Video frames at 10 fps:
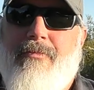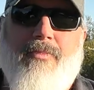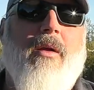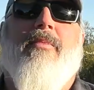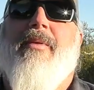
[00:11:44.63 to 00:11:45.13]

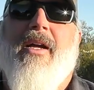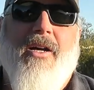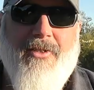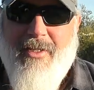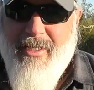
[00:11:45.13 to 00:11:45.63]
probably
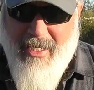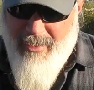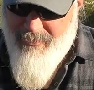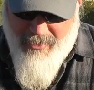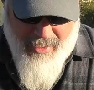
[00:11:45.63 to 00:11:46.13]
100
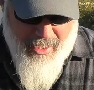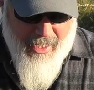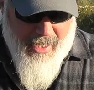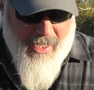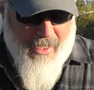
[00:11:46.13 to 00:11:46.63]
times.
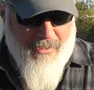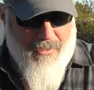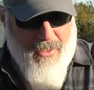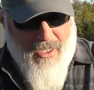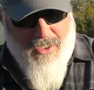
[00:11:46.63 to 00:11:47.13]

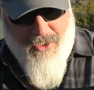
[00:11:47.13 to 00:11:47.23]
These